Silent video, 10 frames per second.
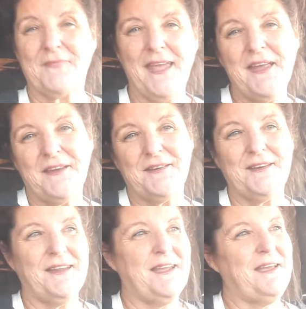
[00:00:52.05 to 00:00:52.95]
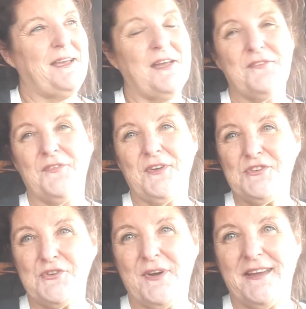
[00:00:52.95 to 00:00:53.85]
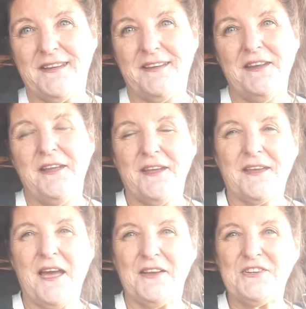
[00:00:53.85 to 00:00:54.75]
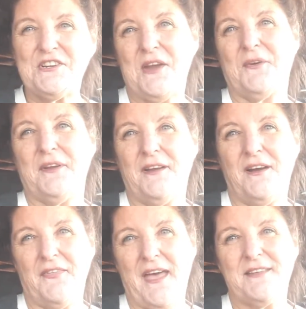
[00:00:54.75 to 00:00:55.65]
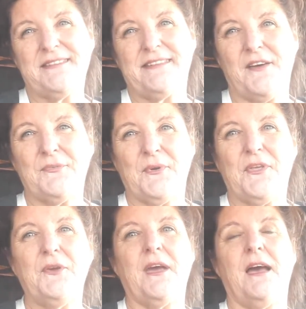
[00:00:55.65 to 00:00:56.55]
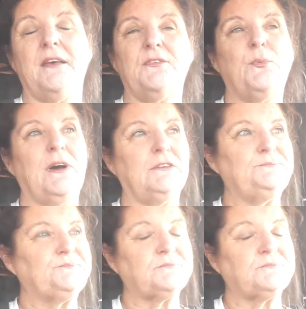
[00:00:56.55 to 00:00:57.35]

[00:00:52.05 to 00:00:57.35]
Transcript: And I've enjoyed kind of sharing all that stuff with you guys. Well,